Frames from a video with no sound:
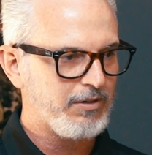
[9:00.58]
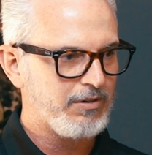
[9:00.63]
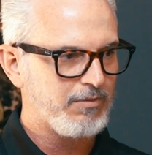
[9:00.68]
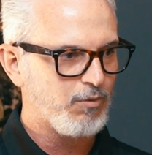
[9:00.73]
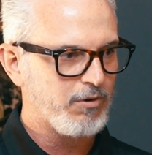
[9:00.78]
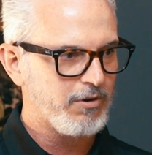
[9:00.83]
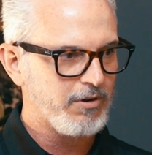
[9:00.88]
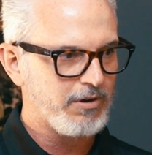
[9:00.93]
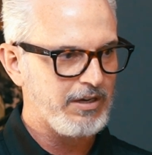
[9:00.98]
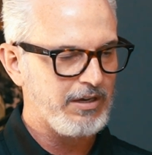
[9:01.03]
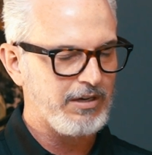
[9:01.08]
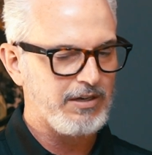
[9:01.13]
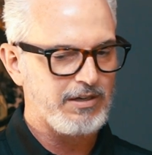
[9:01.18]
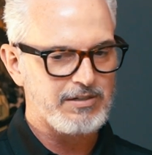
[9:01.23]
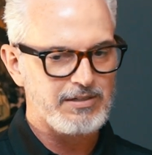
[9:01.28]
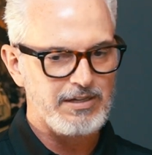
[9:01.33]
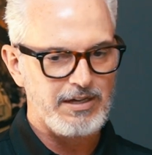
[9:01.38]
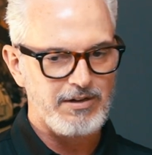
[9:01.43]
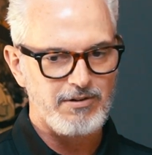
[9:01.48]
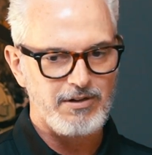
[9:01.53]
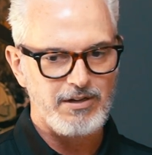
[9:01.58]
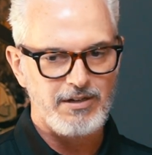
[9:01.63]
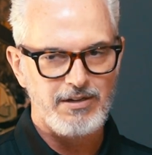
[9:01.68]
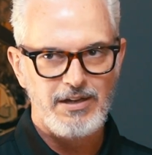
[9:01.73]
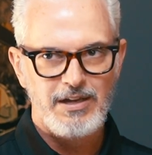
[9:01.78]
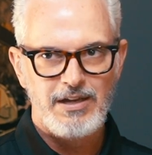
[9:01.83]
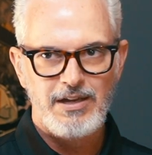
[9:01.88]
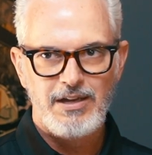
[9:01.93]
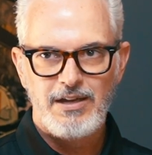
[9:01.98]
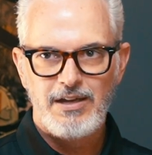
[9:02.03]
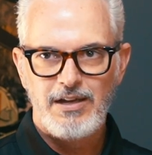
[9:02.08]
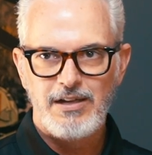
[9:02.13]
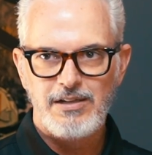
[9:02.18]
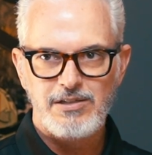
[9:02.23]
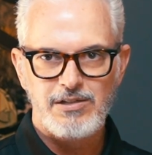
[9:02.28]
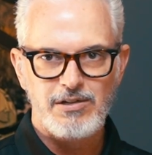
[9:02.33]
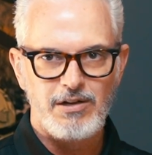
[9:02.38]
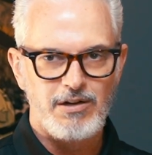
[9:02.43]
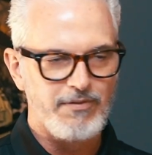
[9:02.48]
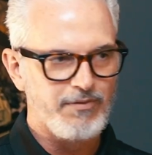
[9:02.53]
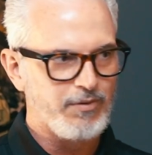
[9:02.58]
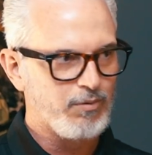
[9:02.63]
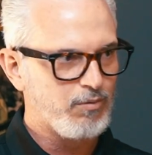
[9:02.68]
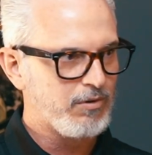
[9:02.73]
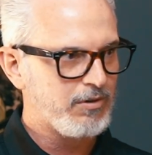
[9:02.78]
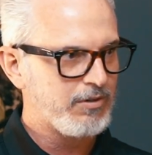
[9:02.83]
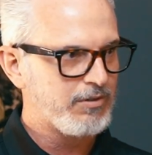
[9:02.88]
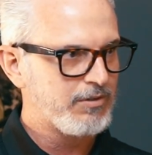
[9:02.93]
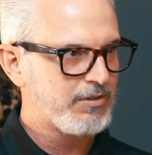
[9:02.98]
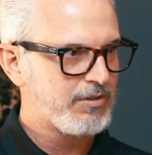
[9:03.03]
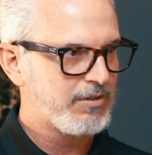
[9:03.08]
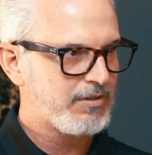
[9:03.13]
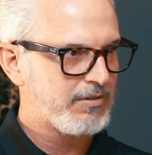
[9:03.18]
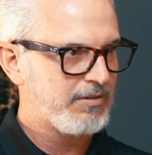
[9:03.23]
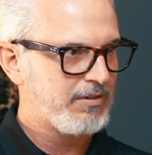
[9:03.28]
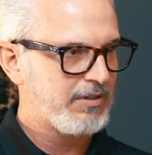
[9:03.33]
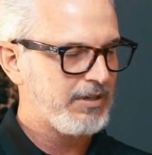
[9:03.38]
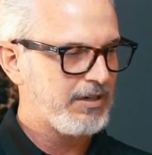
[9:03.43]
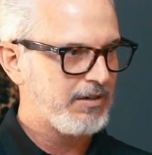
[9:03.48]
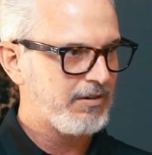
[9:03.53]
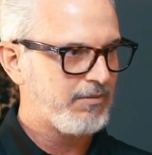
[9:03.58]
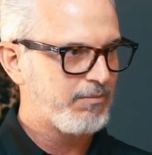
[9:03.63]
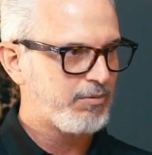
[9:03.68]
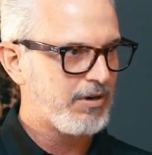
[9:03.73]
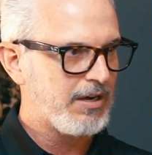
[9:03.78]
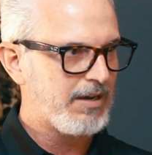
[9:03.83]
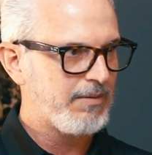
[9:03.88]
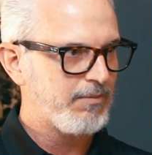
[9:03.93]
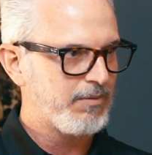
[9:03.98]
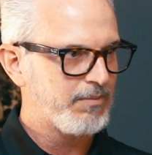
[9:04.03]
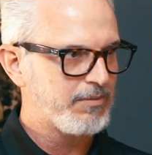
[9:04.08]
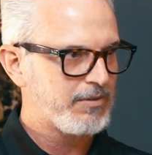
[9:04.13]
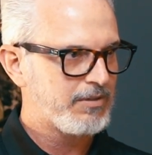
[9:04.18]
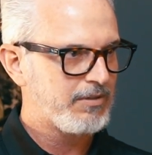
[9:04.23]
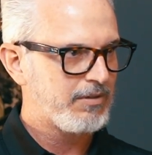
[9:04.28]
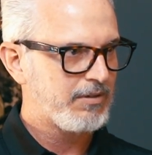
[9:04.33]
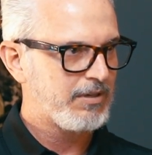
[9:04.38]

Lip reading: you're working, et cetera, and solve the world's, problems.